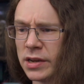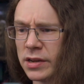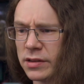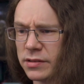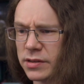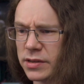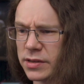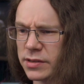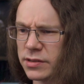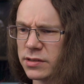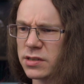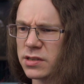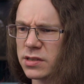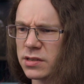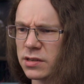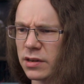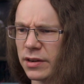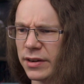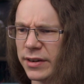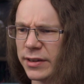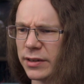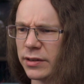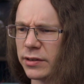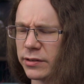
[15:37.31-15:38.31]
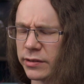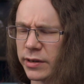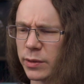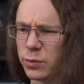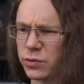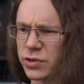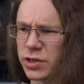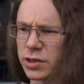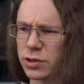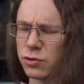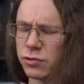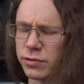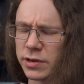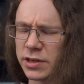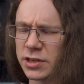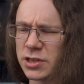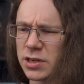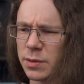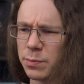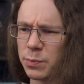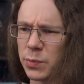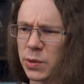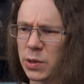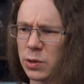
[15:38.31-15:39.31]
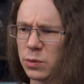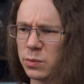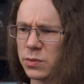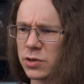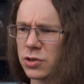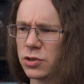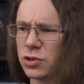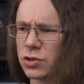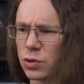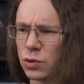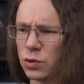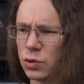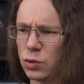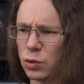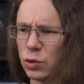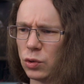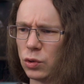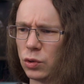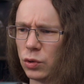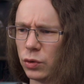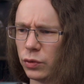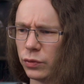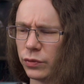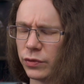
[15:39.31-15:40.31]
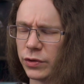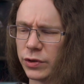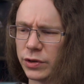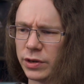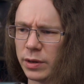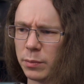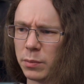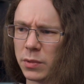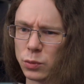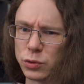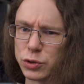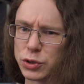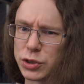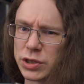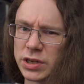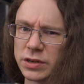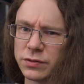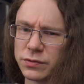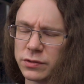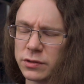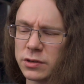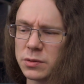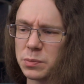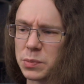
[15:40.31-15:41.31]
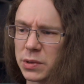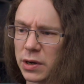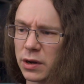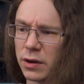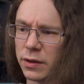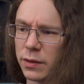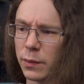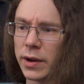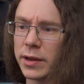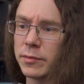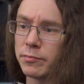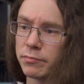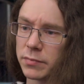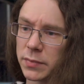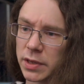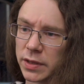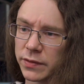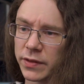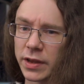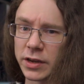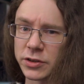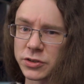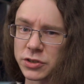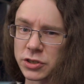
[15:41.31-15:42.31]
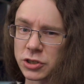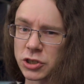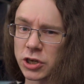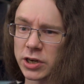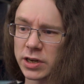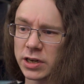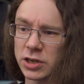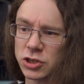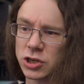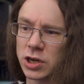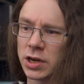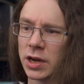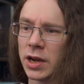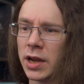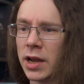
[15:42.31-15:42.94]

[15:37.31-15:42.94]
it's either it was ignoring some humans or the number was different, but either way, there's the change.